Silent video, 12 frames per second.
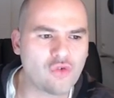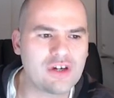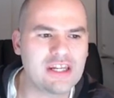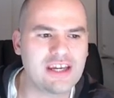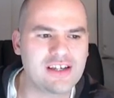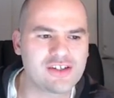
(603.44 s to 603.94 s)

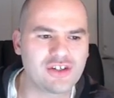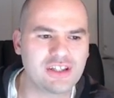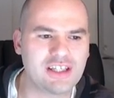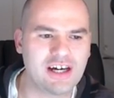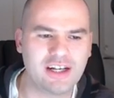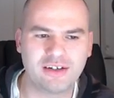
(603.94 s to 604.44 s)
readings are
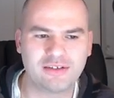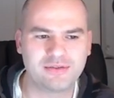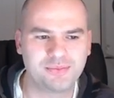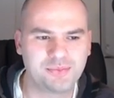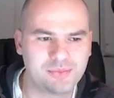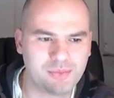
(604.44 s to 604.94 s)
done.
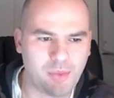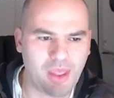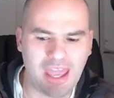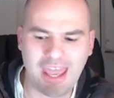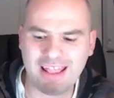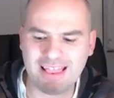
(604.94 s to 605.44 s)

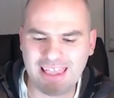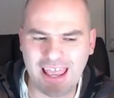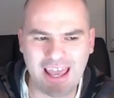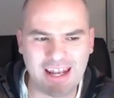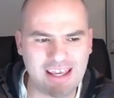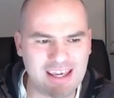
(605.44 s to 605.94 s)
And
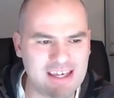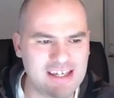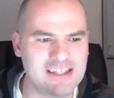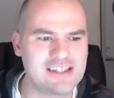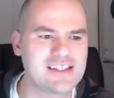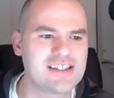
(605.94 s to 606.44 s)
that
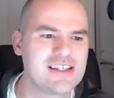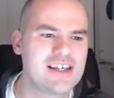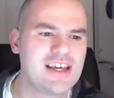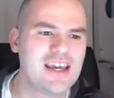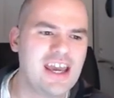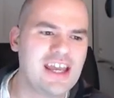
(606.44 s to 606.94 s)
is,
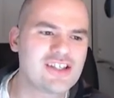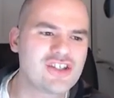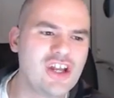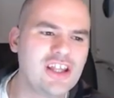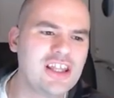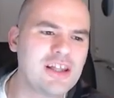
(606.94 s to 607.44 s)
it's
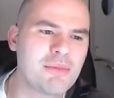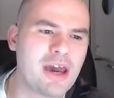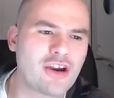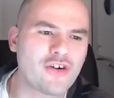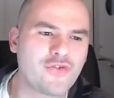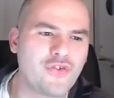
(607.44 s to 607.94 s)
not that the
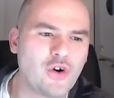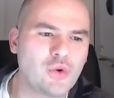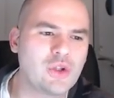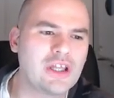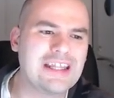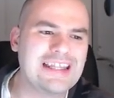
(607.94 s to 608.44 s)

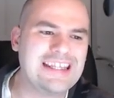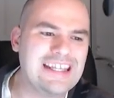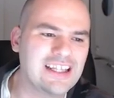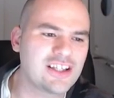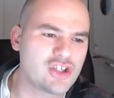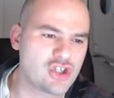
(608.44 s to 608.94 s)
microphone
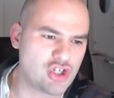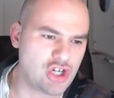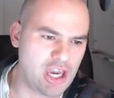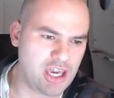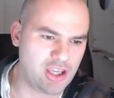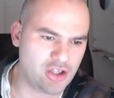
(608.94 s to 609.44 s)
didn't
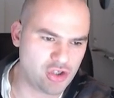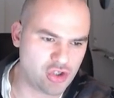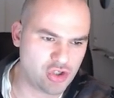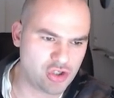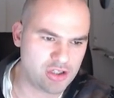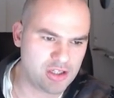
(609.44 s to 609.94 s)

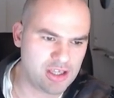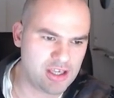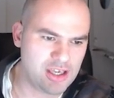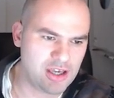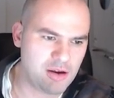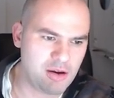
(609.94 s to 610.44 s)
change,
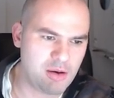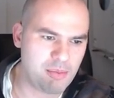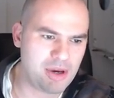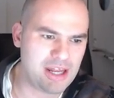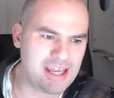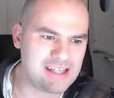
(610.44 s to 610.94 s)

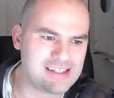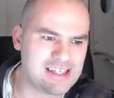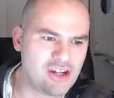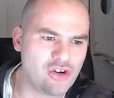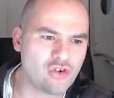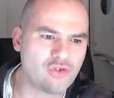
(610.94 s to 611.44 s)
but it's
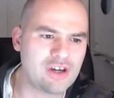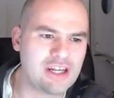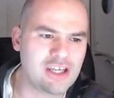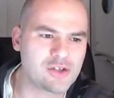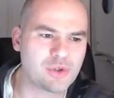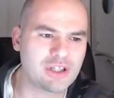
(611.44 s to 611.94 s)
that no
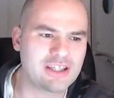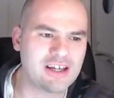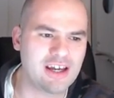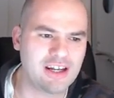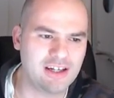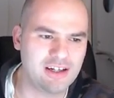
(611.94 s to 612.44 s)
readings were
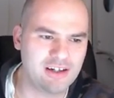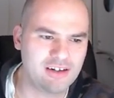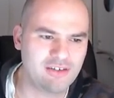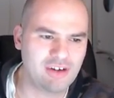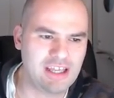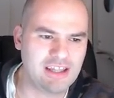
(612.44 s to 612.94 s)
done
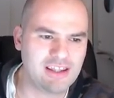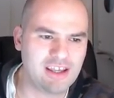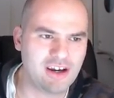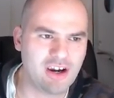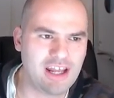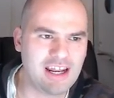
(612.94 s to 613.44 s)
in
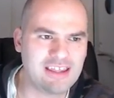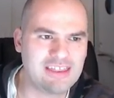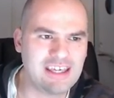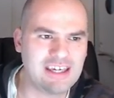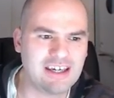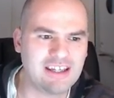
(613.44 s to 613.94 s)
there. And I
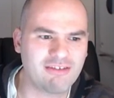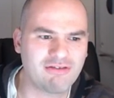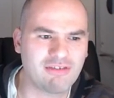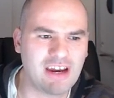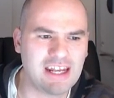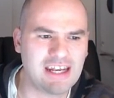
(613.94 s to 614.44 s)
think
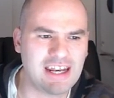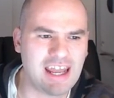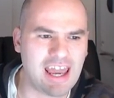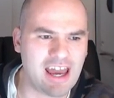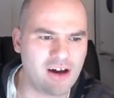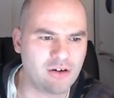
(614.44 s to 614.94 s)
right
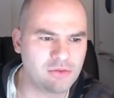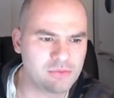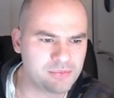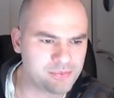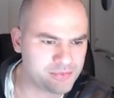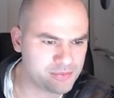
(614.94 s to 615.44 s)
now,
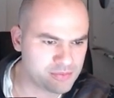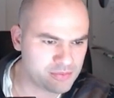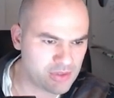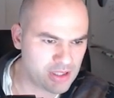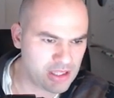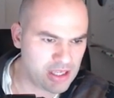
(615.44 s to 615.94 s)

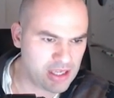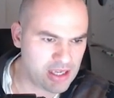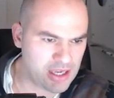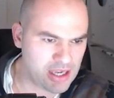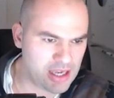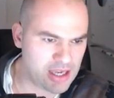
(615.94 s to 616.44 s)

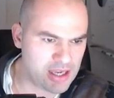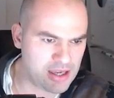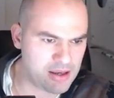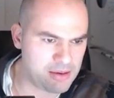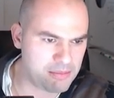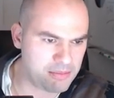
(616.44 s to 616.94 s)

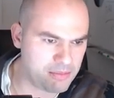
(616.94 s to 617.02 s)
I